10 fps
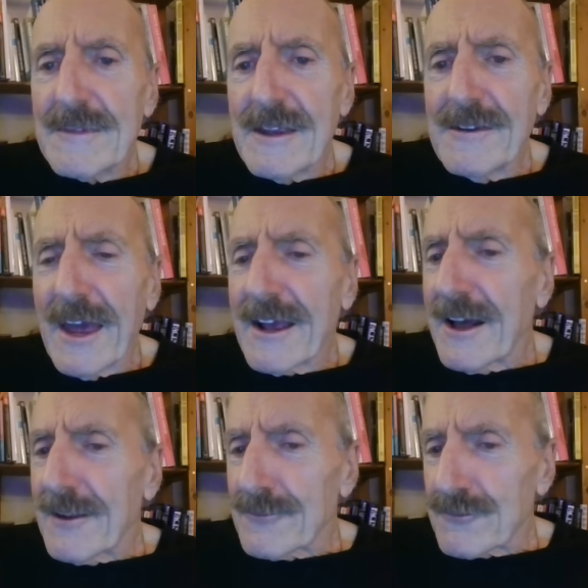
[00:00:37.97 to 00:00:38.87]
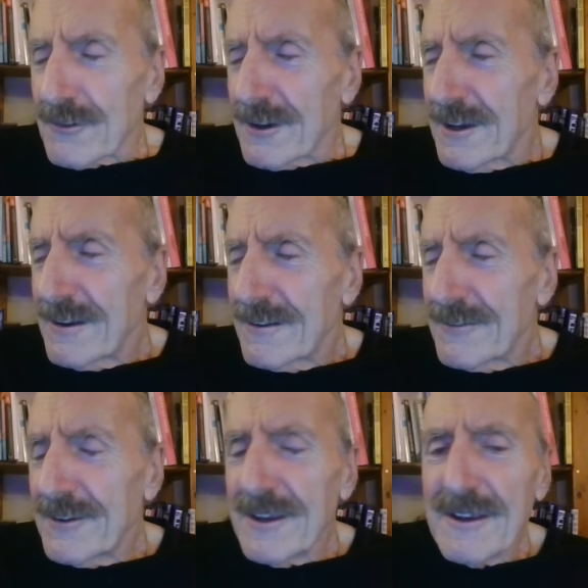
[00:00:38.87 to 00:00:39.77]
in that country,
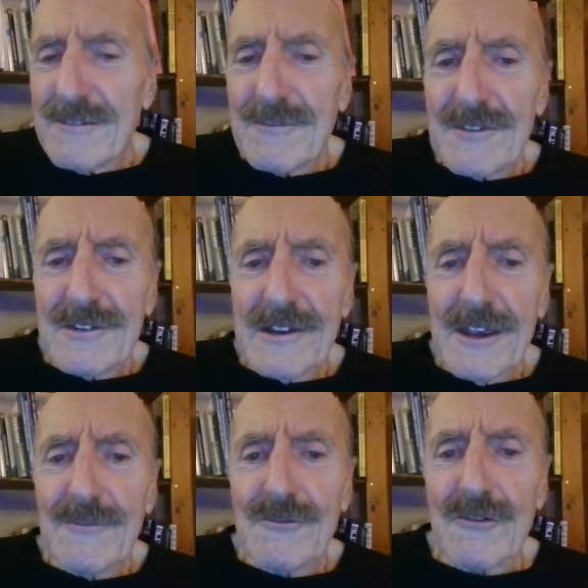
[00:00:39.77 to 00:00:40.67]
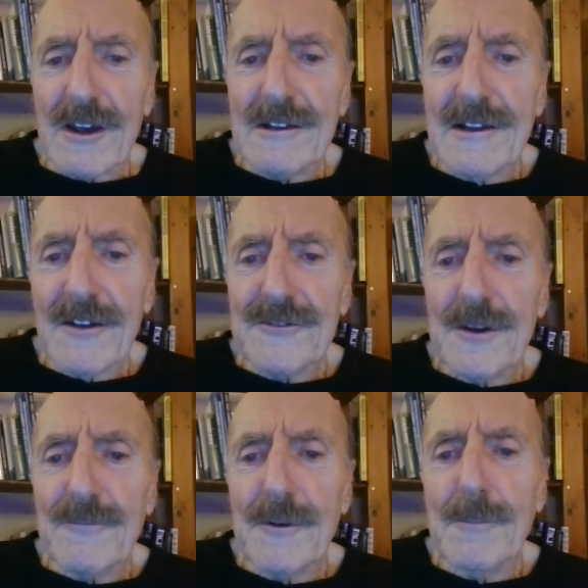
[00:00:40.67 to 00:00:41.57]
the slave trade
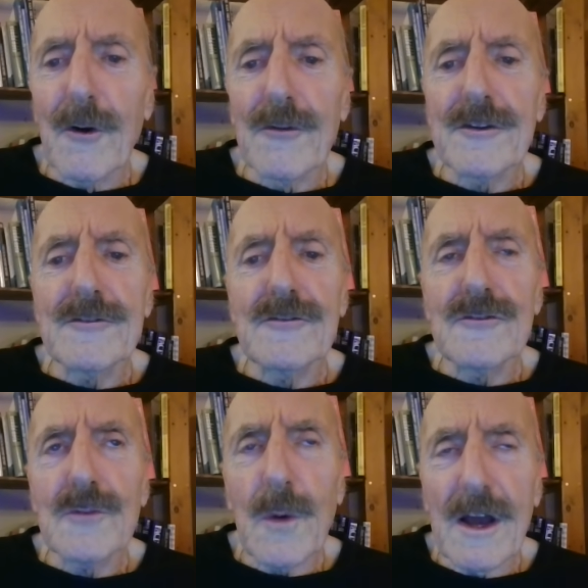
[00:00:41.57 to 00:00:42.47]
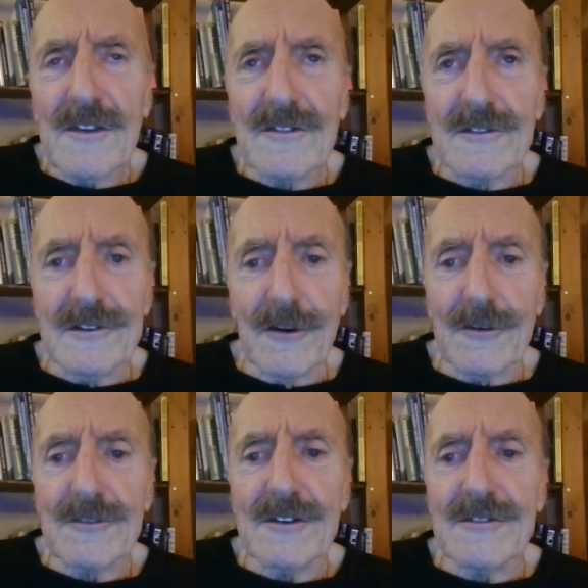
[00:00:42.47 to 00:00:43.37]
lasted for more than twice as
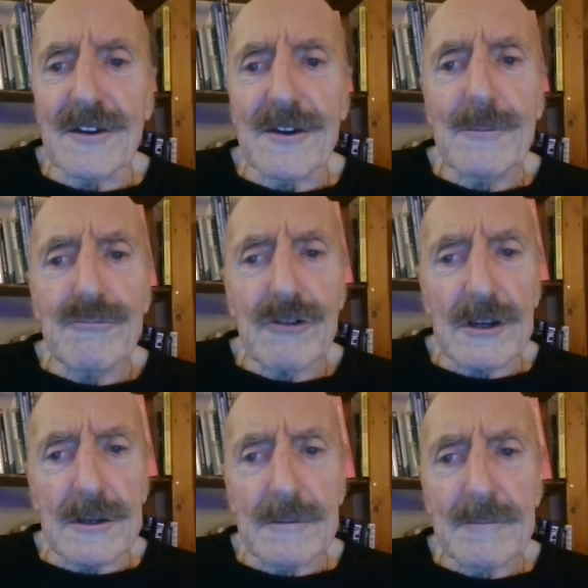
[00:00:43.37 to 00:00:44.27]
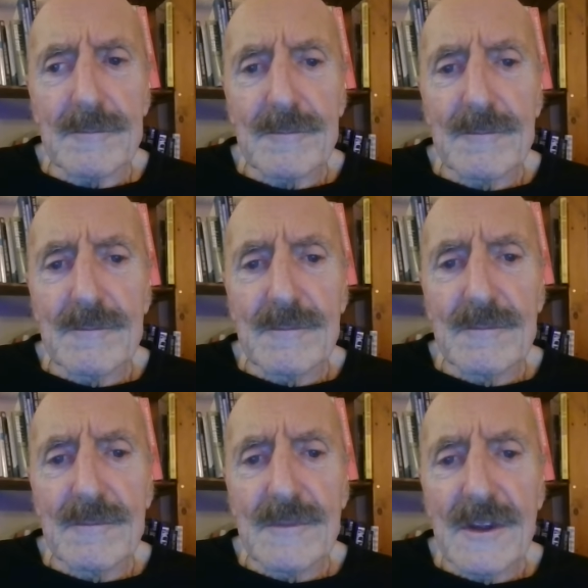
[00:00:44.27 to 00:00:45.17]
long as it did in Britain.
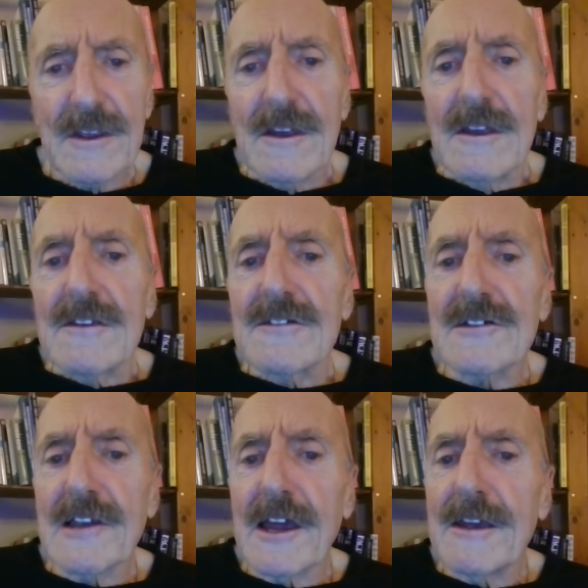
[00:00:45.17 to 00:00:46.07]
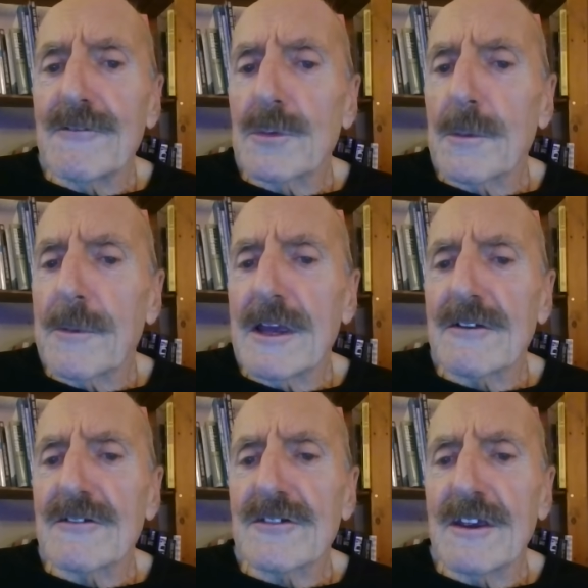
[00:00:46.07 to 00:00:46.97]
Slaves were
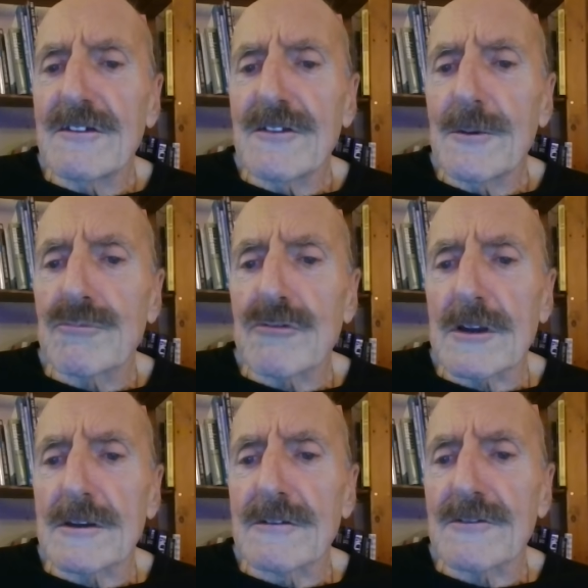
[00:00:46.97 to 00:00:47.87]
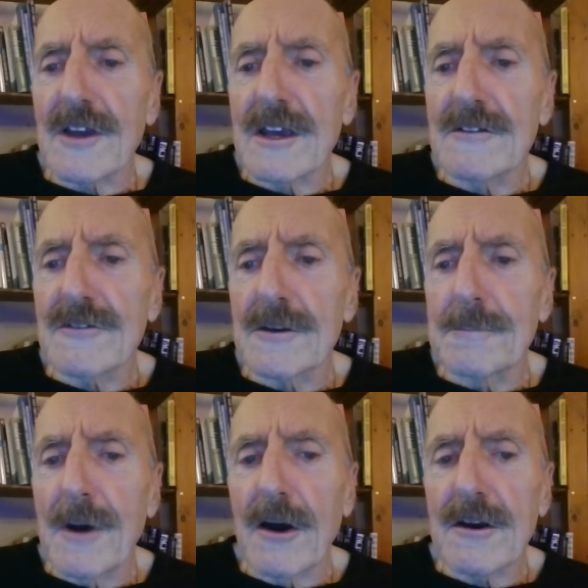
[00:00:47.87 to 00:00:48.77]
being seized in Britain and taken to the
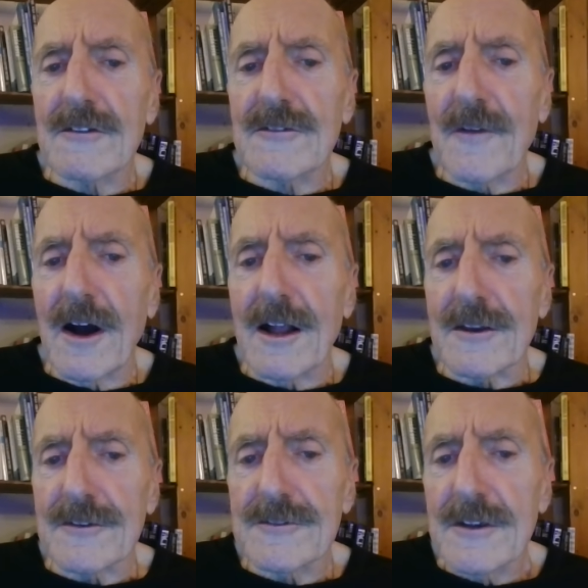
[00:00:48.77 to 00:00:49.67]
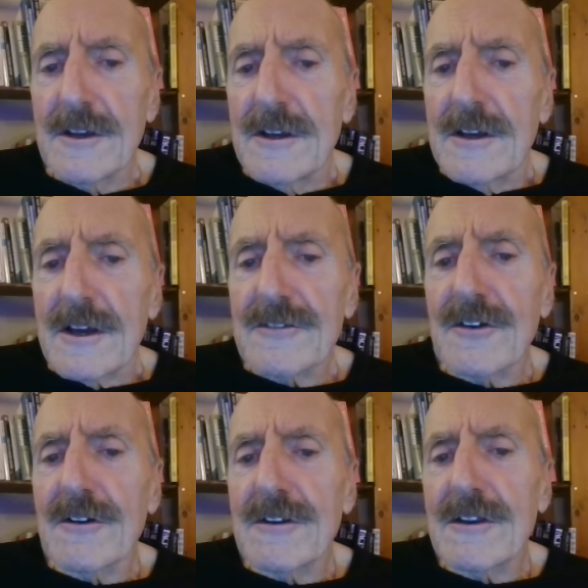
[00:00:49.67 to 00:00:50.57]
markets of Ireland as
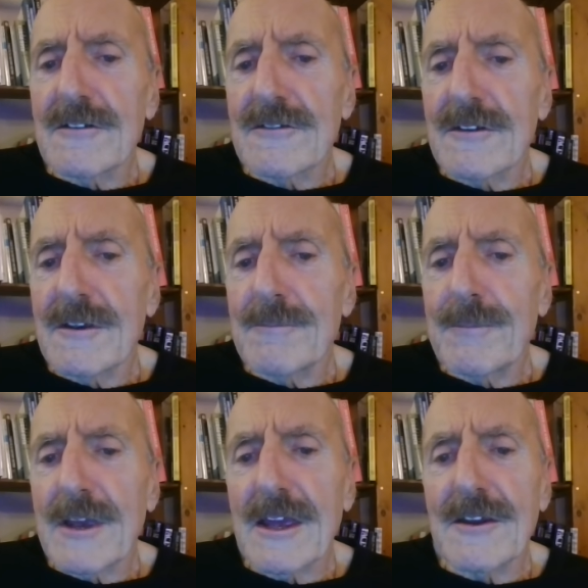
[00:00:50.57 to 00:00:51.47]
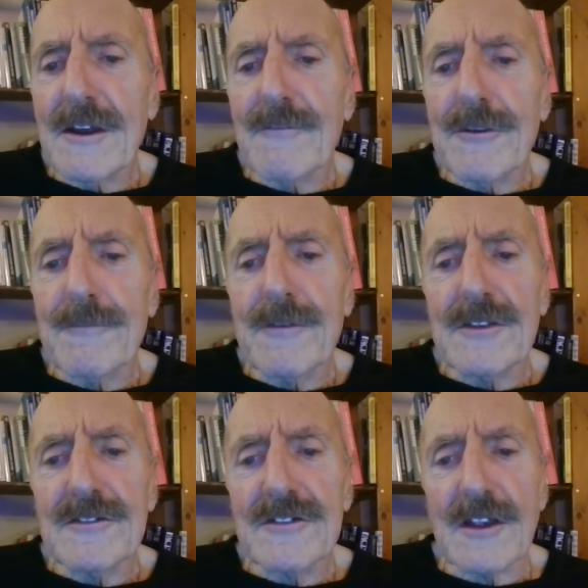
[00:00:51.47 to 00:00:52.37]
early as the beginning of the
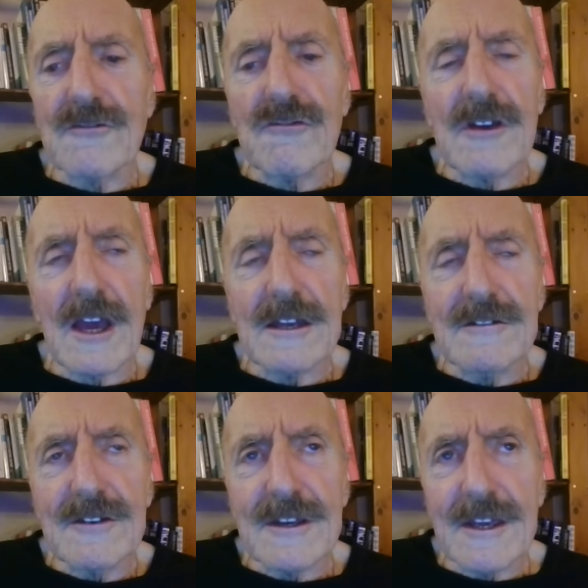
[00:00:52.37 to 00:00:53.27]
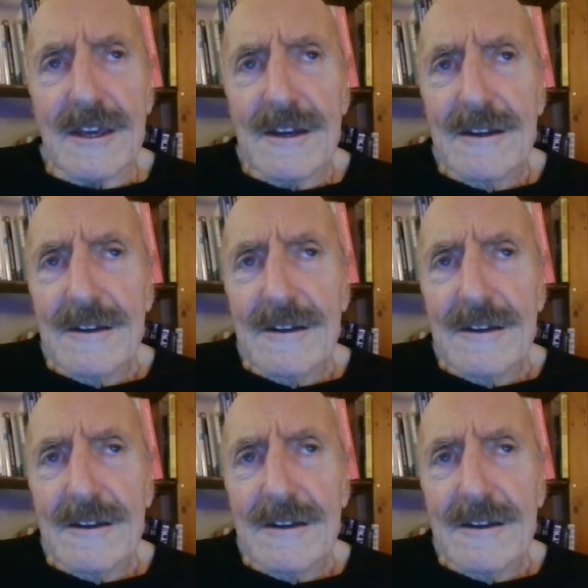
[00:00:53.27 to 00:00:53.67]
5th century AD,